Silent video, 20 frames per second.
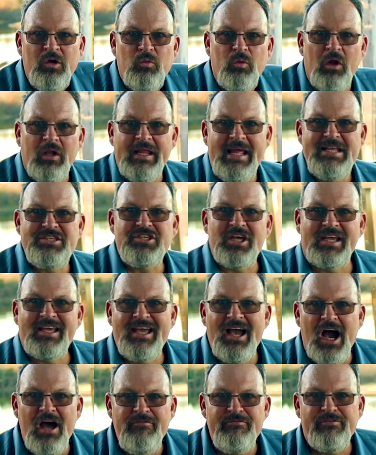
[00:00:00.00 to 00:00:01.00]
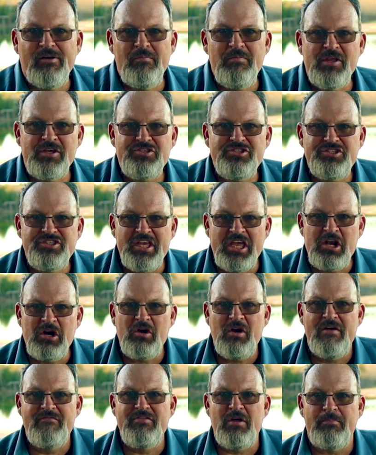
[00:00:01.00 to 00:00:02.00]
Well, it's a cut from the
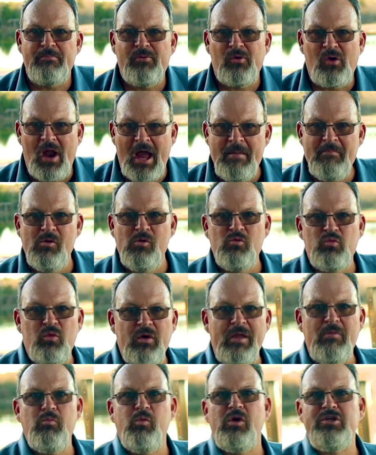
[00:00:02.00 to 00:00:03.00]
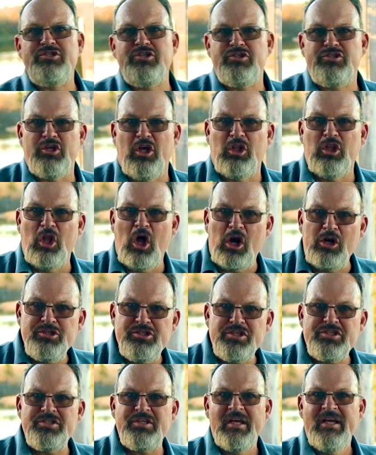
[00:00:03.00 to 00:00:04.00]
center of the primal rib, which is the
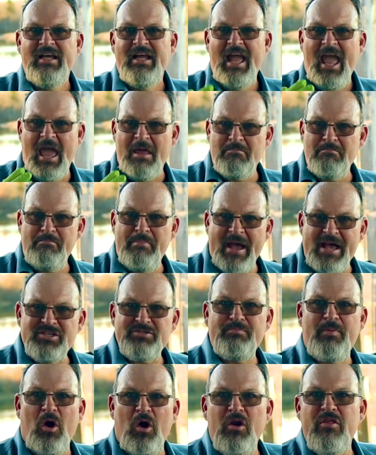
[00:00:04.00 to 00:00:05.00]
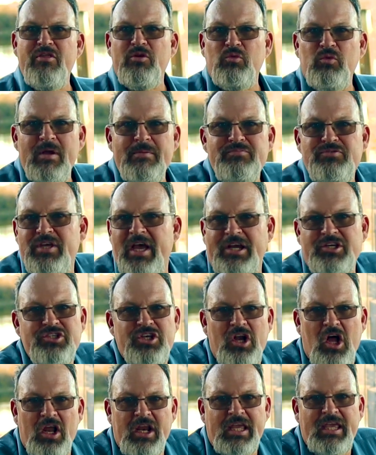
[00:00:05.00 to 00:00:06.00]
largest and best part of the rib
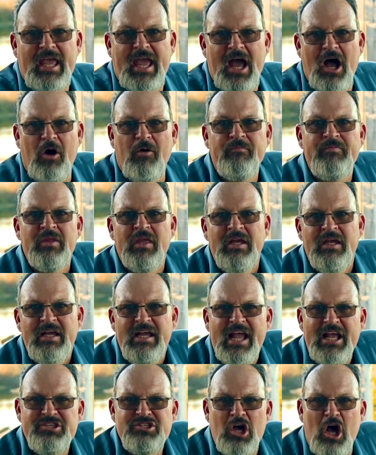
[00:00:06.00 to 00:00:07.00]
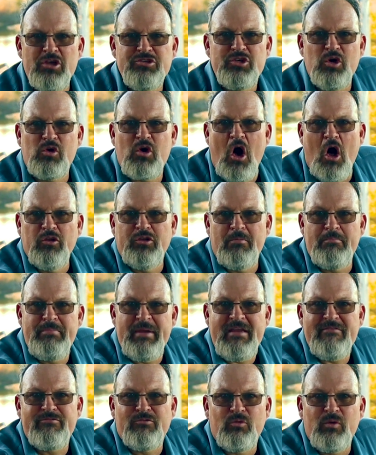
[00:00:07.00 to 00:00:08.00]
section on a cow. It's also called a
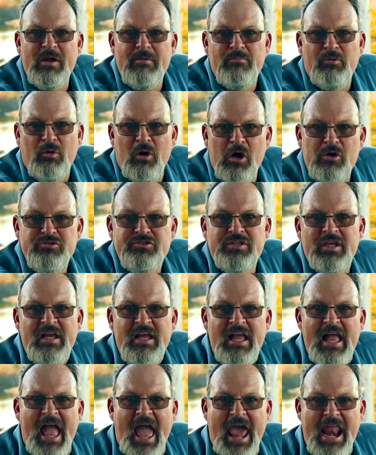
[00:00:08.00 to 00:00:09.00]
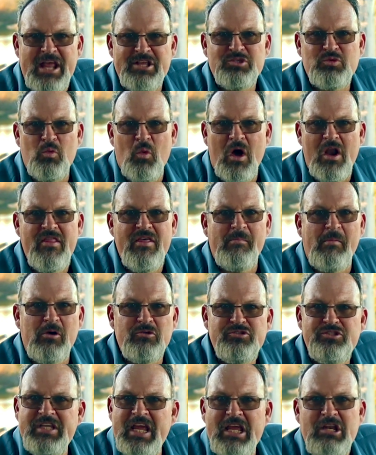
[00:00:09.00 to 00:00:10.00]
beef rib roast, and it's one of the
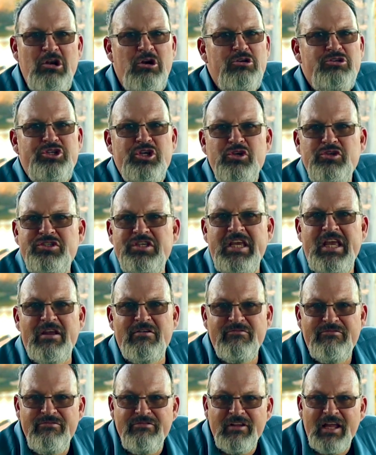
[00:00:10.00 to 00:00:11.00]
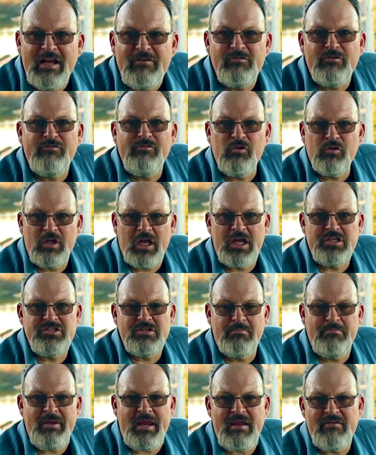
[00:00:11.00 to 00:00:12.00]
most tender, juicy, and flavorful
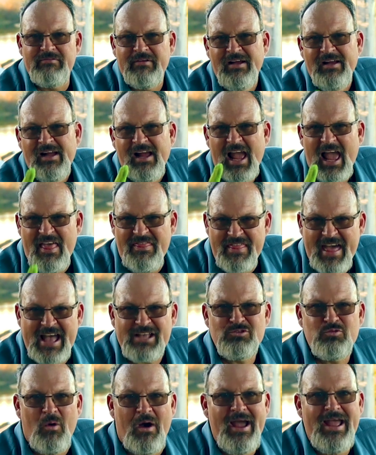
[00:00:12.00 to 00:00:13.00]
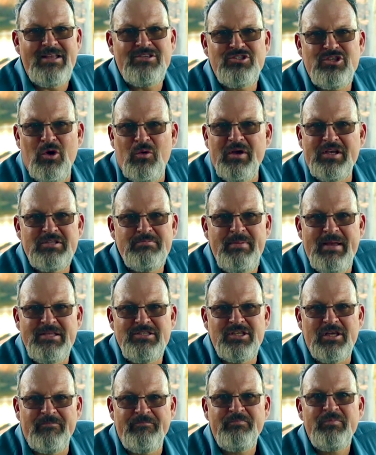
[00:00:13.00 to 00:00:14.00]
cuts of beef, and that's why it's so
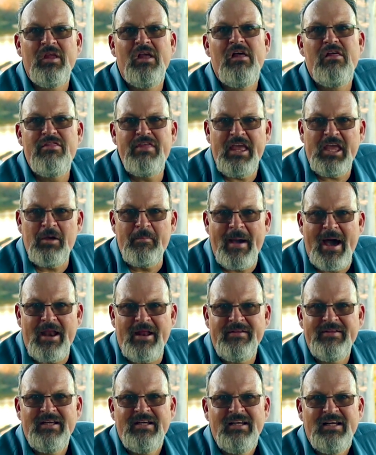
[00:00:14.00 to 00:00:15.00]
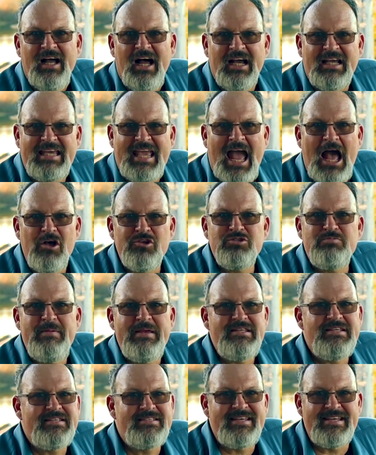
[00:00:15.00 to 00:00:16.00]
expensive. Think about it. A cow
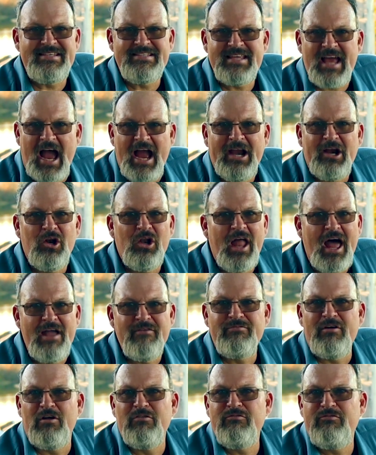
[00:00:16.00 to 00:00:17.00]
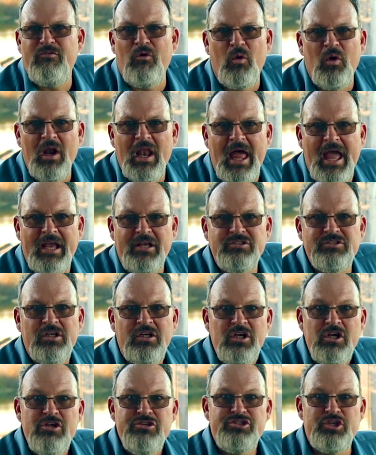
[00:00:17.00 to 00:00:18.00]
spends its entire life on 4 legs.
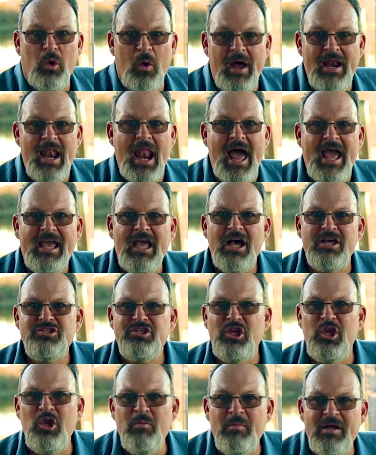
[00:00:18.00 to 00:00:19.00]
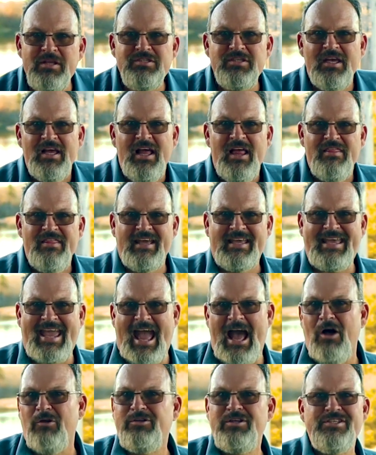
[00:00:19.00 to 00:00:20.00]
So unlike us humans, the
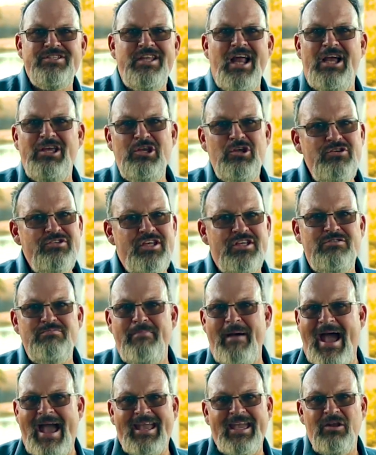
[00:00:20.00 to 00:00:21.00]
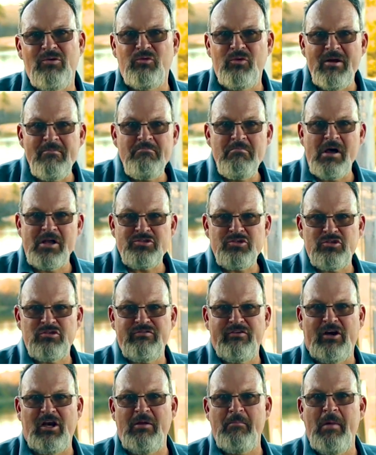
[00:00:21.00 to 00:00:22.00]
cow does not use its back and rib muscles
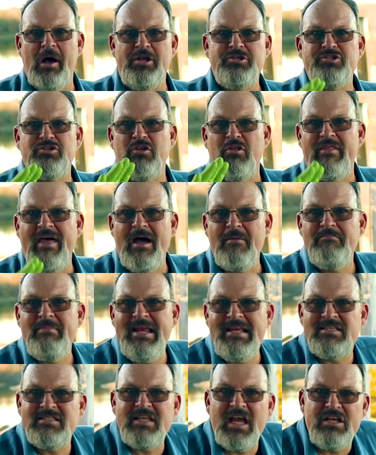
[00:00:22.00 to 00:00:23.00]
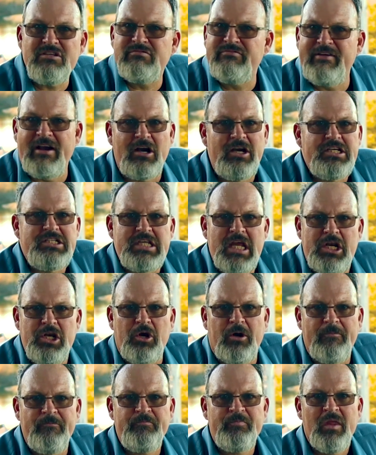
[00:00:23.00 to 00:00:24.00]
very much, so that meat stays very tender.